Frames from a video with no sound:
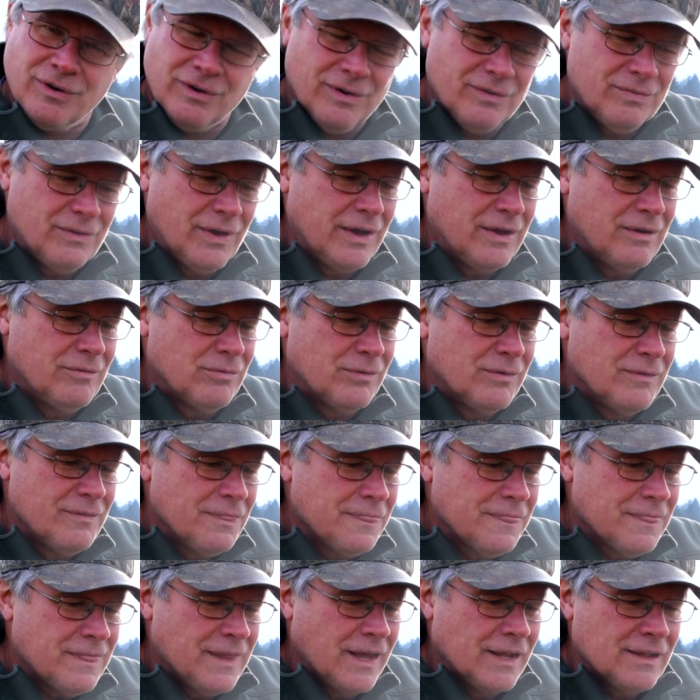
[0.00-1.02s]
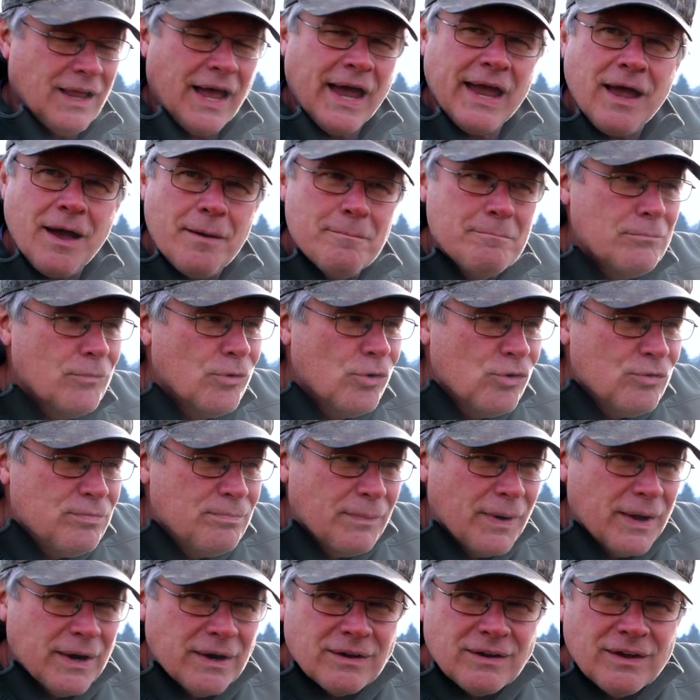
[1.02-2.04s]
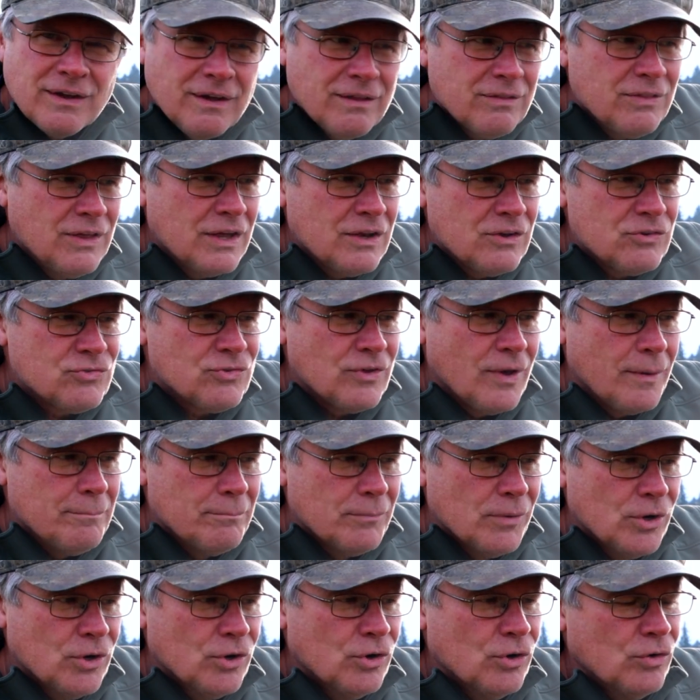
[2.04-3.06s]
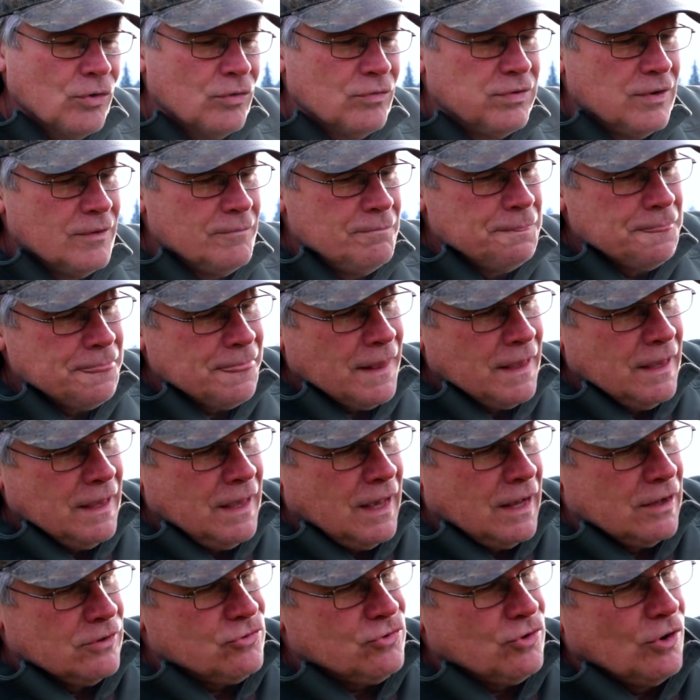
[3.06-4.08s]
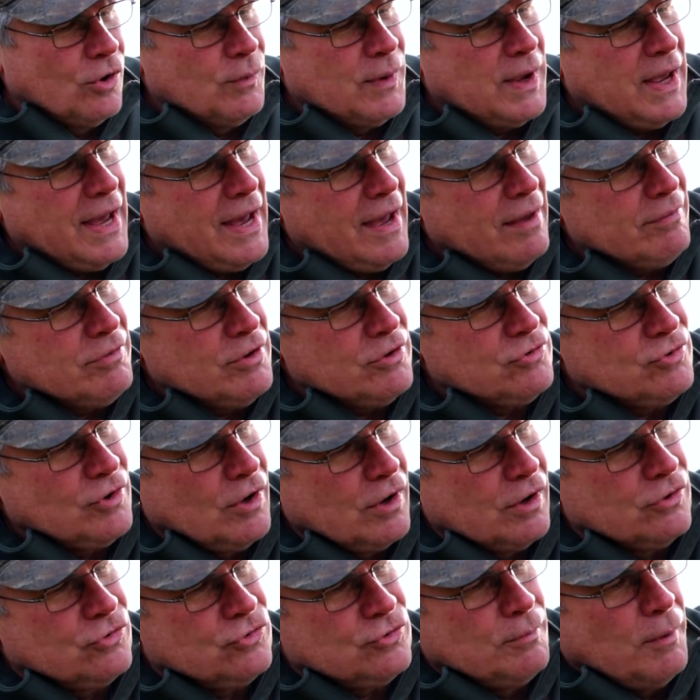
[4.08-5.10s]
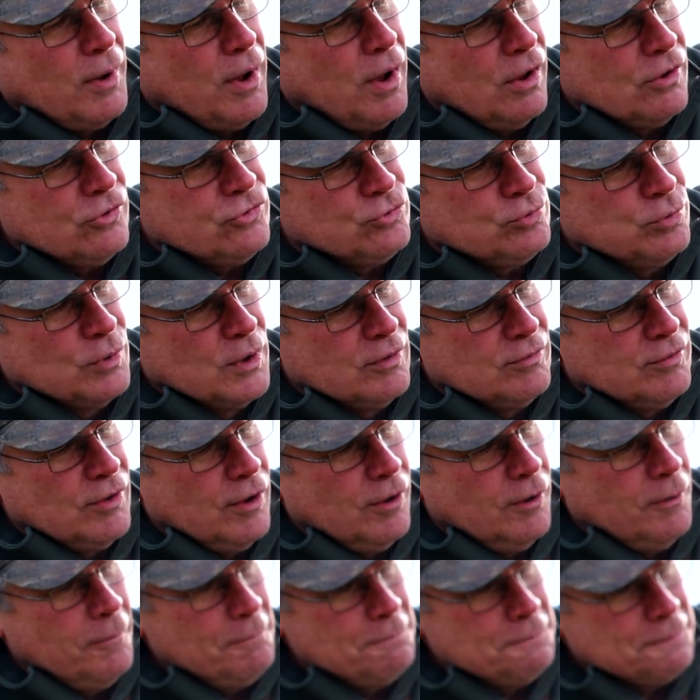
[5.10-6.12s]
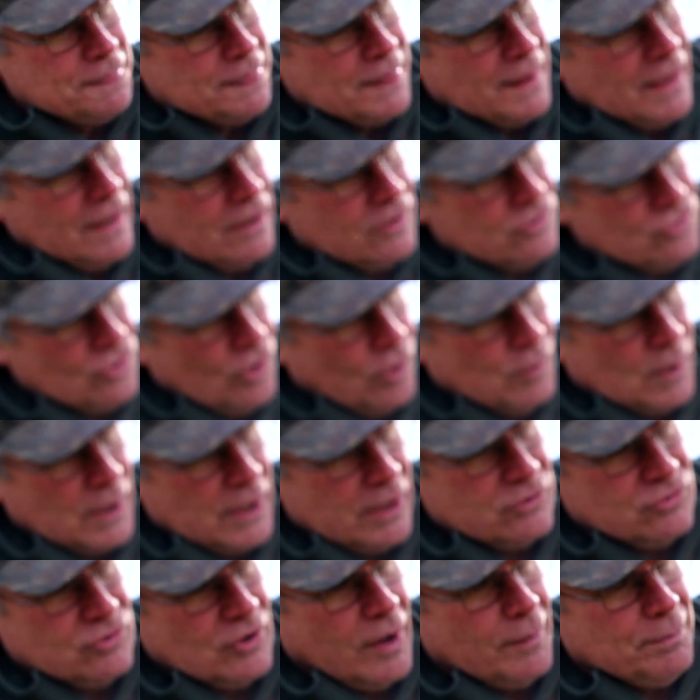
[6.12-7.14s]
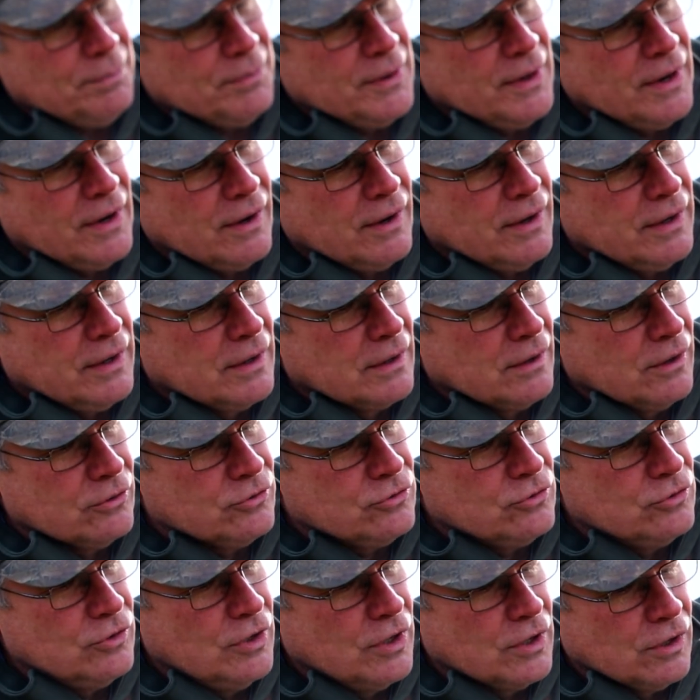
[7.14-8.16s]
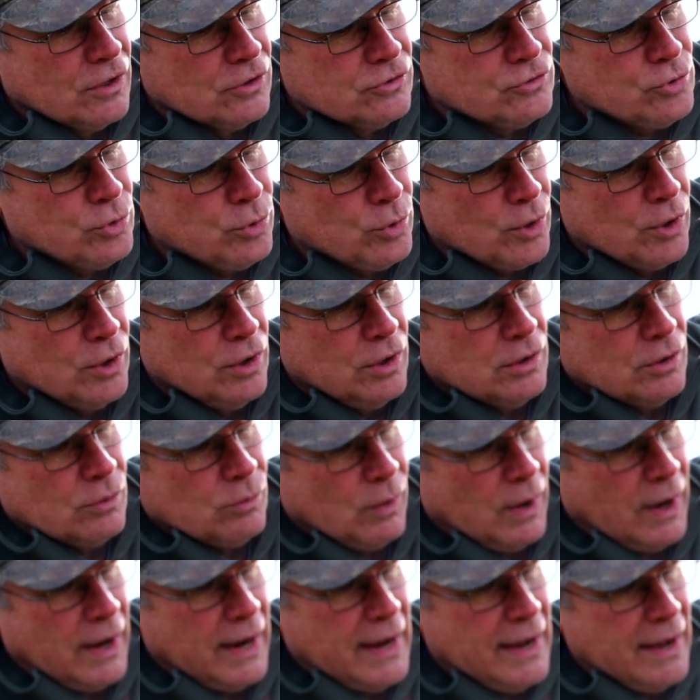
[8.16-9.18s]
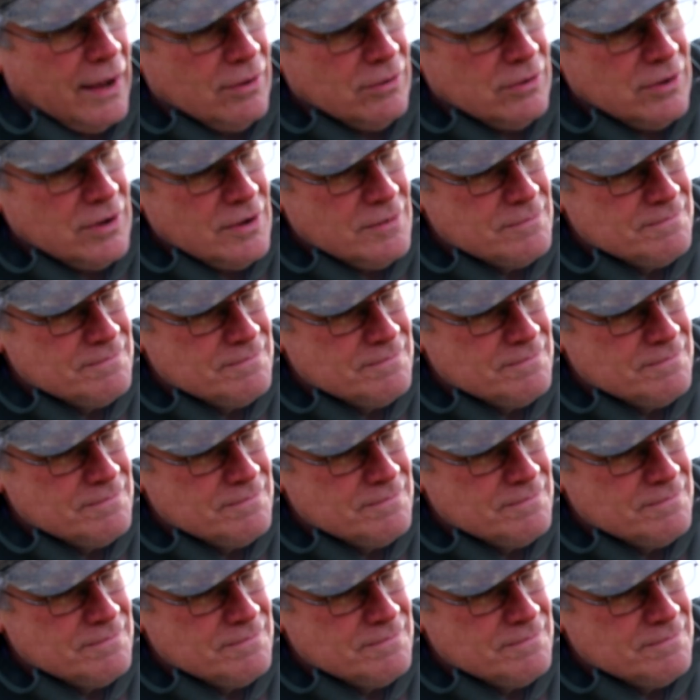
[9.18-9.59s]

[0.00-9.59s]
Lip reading: they like movement, things that move. And so we have this on a small swivel, so when it's up there, it'll twirl around.